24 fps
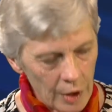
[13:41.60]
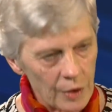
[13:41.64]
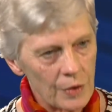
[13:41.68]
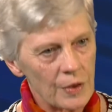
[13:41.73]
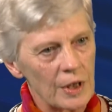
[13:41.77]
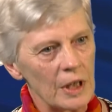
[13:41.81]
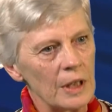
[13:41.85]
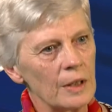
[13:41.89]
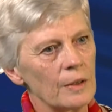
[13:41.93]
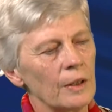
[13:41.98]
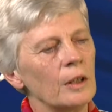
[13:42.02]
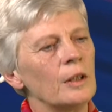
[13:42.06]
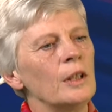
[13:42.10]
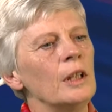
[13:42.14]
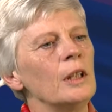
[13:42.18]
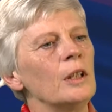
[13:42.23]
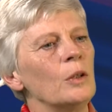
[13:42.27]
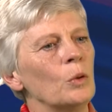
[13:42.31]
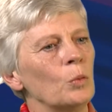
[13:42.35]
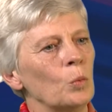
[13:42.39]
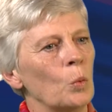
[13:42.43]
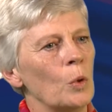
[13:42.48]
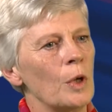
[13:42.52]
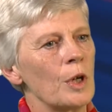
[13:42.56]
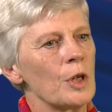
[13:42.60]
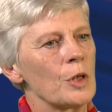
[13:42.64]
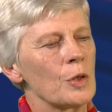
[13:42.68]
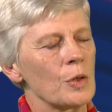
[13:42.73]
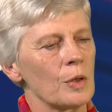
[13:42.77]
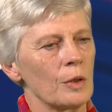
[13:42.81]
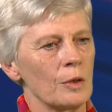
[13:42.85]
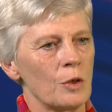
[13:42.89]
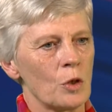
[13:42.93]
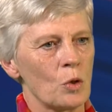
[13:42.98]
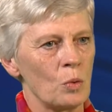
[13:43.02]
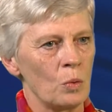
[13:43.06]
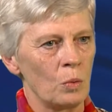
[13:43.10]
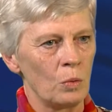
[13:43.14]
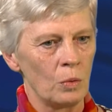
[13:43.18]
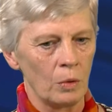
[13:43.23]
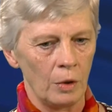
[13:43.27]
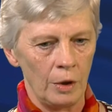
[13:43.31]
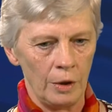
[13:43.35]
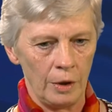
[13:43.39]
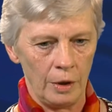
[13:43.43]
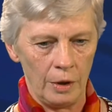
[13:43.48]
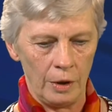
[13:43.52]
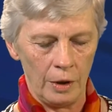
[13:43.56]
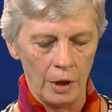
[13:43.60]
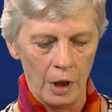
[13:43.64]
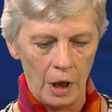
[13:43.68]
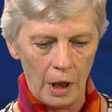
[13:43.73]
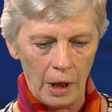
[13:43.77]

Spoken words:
thing they did was to